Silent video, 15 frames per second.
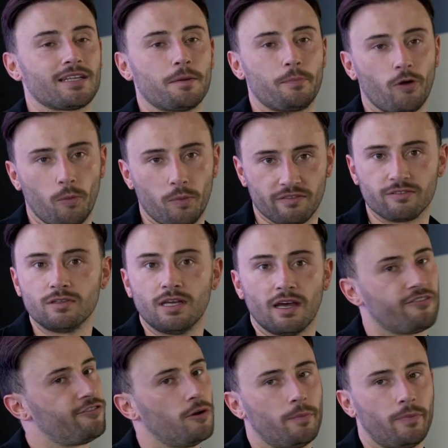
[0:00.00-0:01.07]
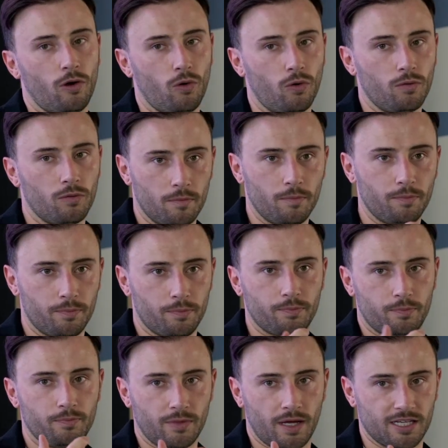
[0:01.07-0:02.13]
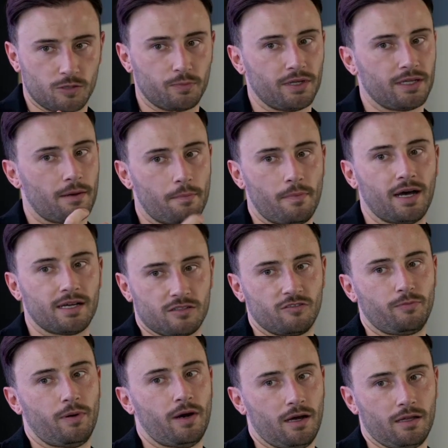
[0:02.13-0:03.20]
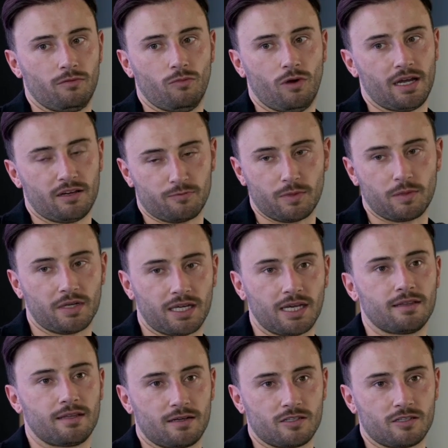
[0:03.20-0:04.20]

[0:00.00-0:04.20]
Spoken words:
And probably, yeah, football has played a massive part in why I've maybe gained that